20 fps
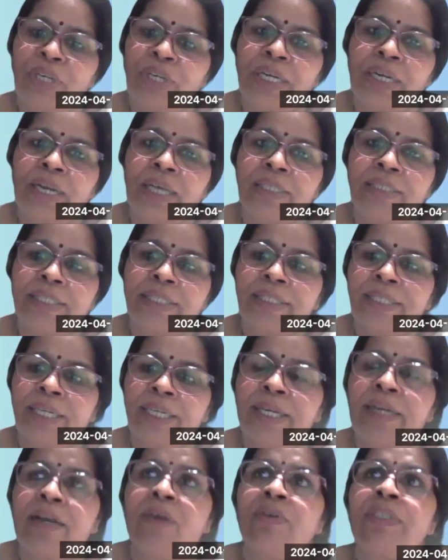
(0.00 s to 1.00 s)
classes,
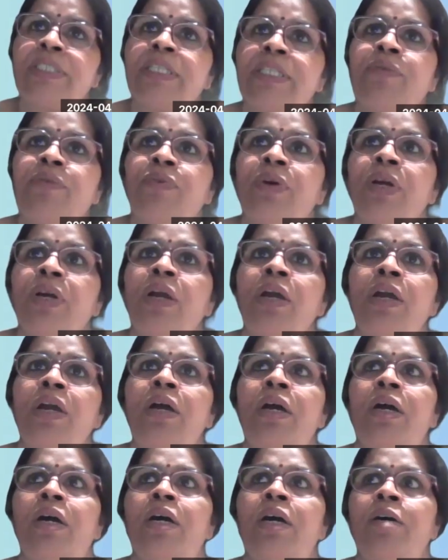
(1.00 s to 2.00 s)
certain hours of
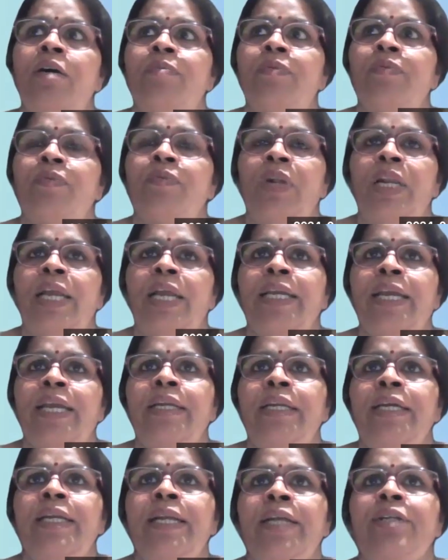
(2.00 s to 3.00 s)
like
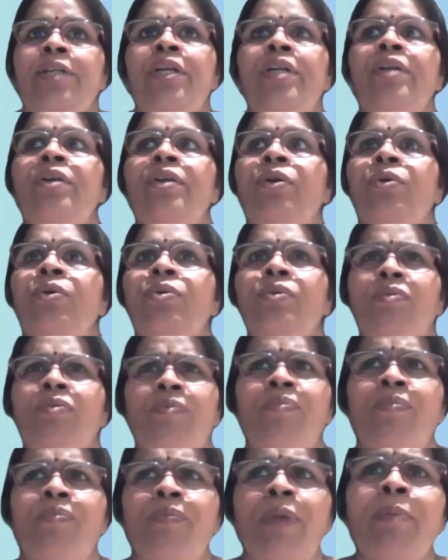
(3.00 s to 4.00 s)
integration to,
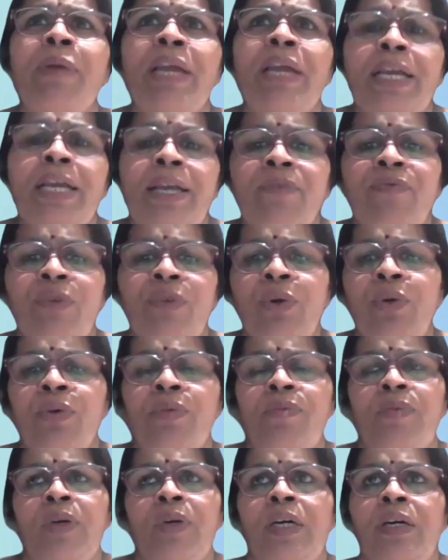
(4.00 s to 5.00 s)
maybe if
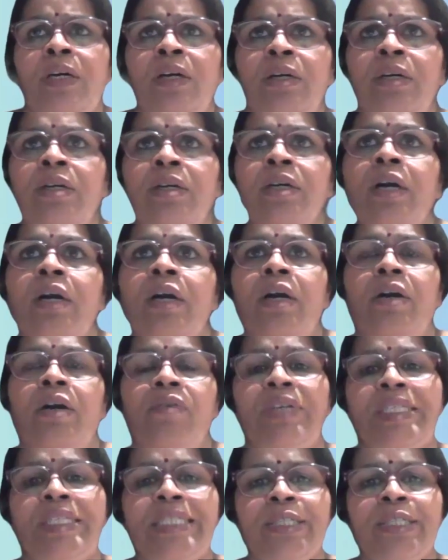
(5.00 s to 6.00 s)
you
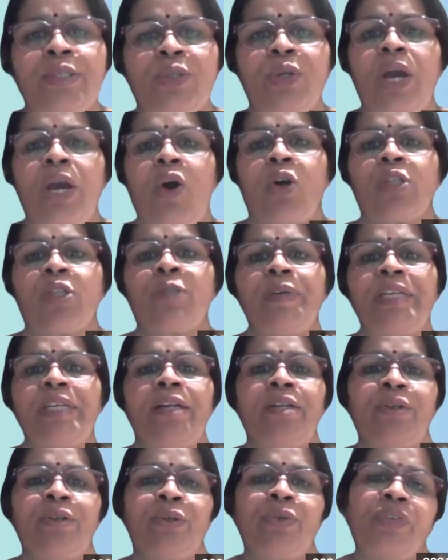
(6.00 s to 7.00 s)
visits to a
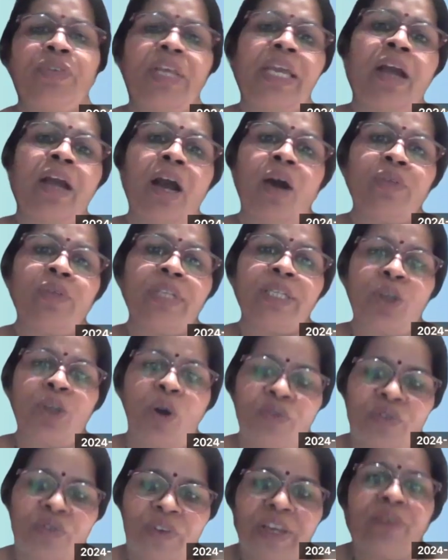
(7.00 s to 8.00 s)
hospital to see how the
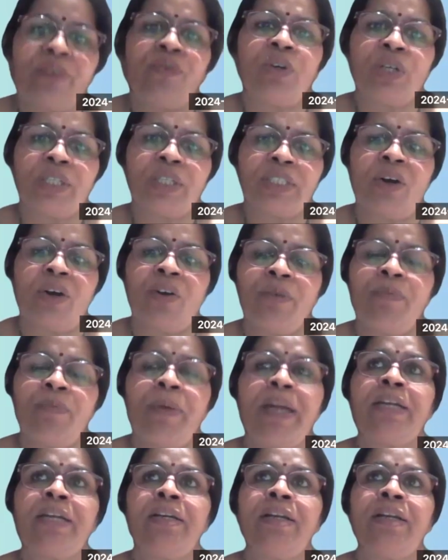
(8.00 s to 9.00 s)
software works out, but